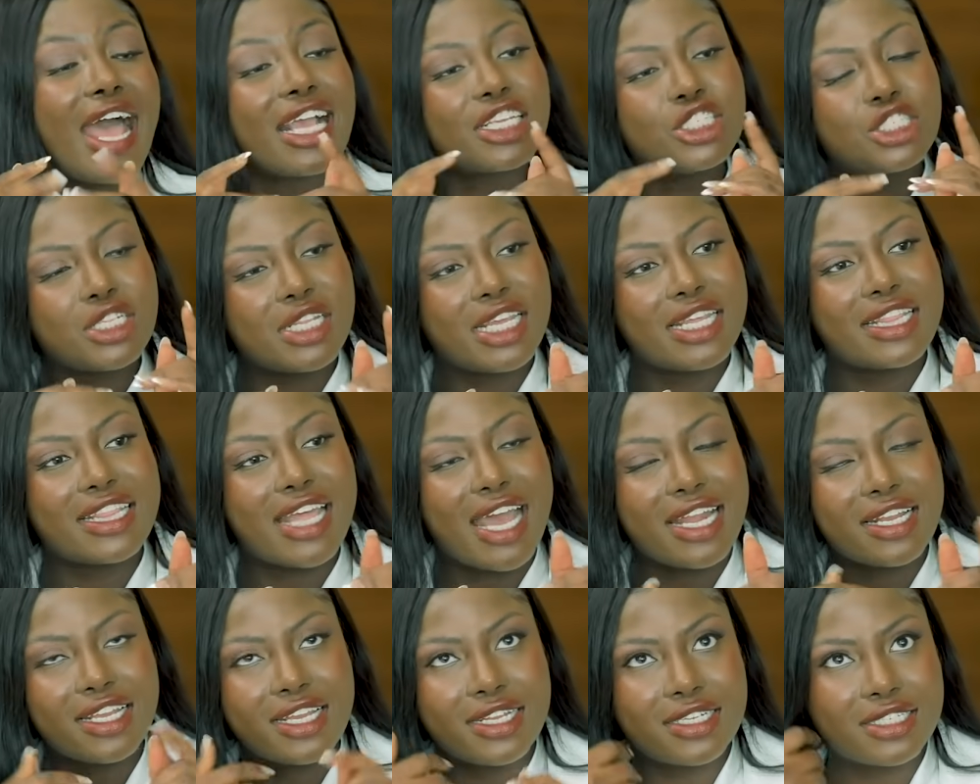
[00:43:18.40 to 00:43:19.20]
Actually,
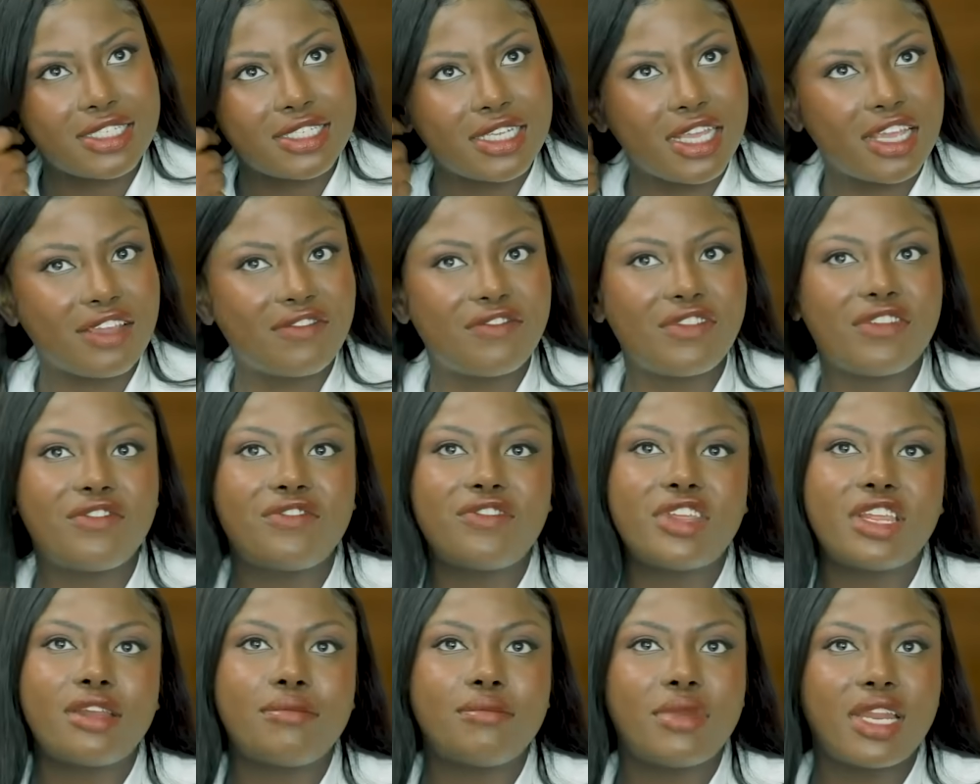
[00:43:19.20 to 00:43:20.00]
that can take
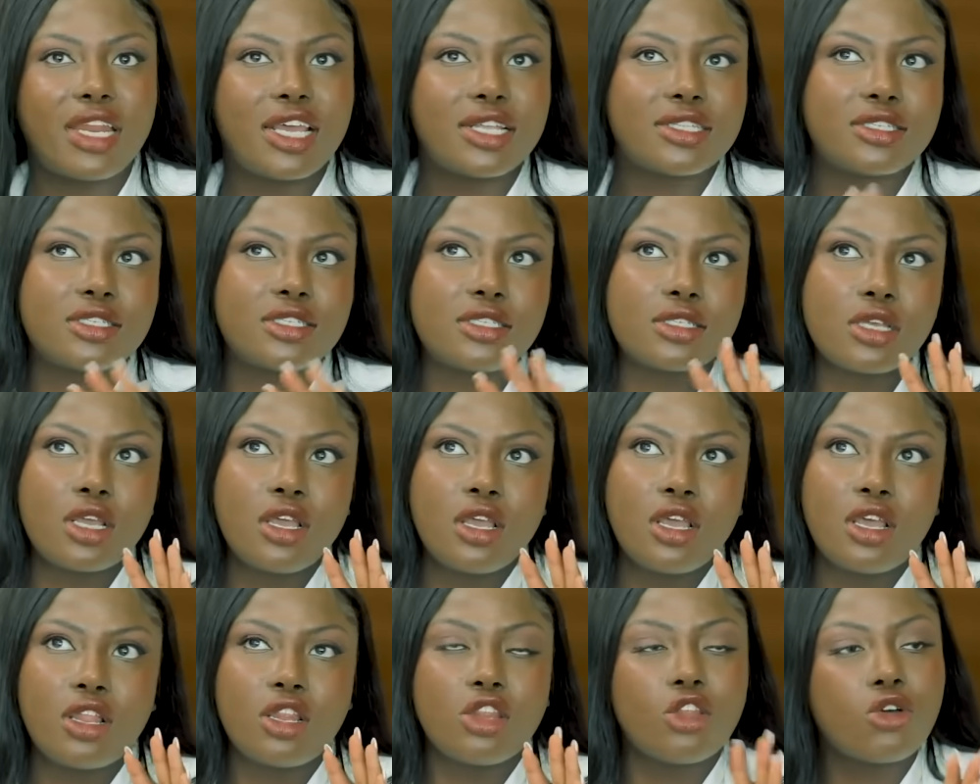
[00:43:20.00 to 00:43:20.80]
fifteen minutes.
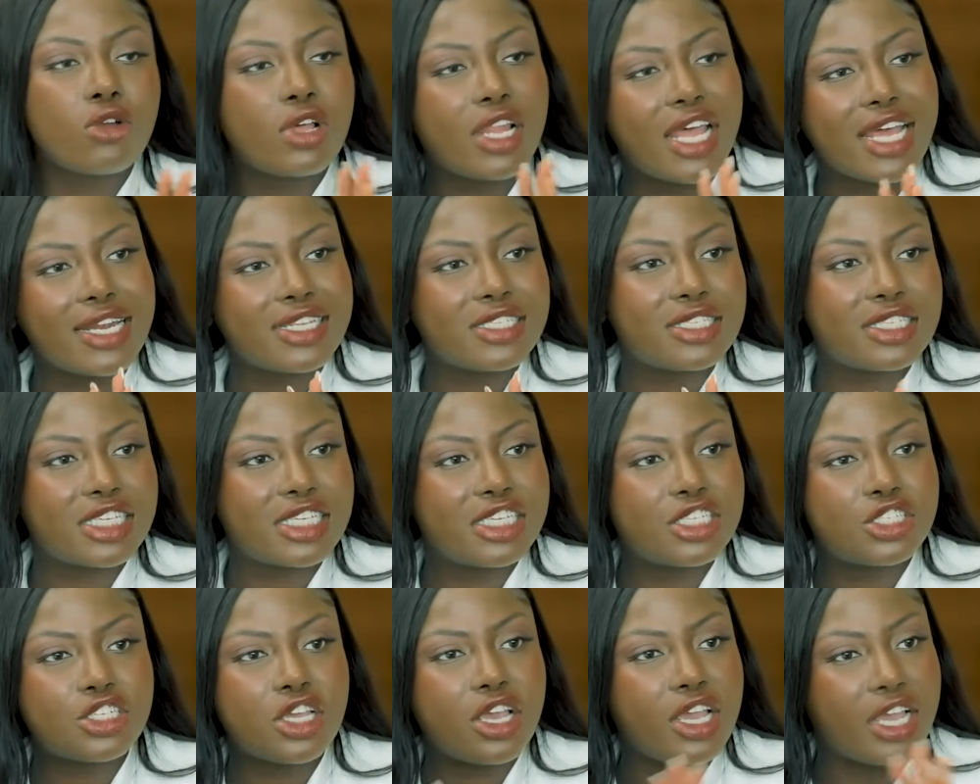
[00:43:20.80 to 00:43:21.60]
Local
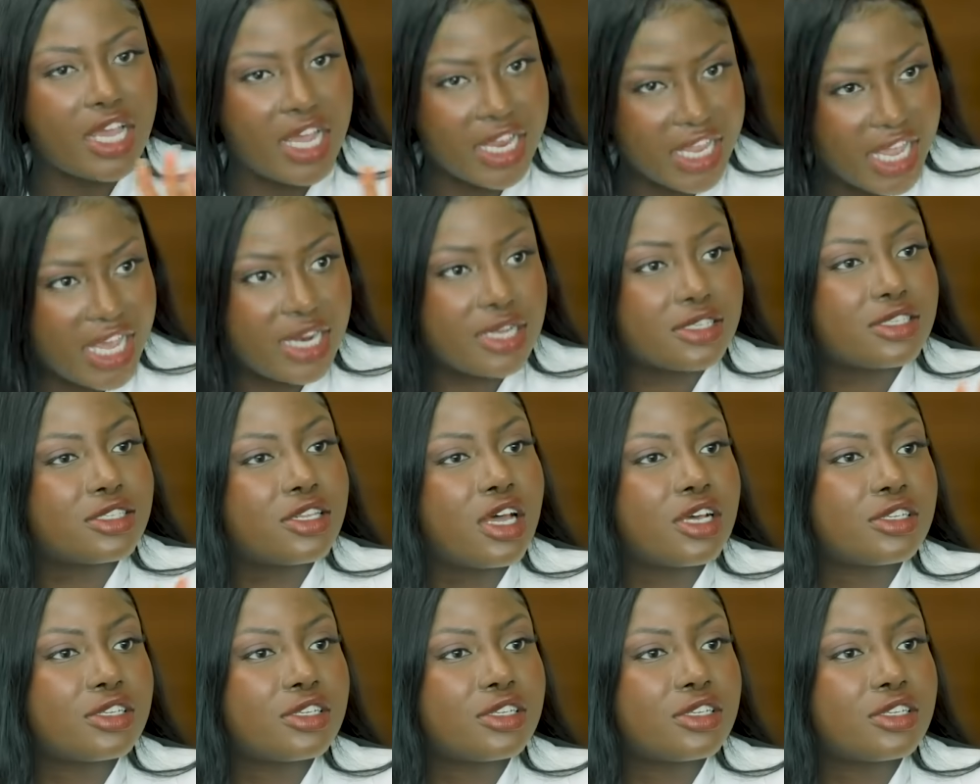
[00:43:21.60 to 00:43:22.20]
anesthesia, again, it's oh.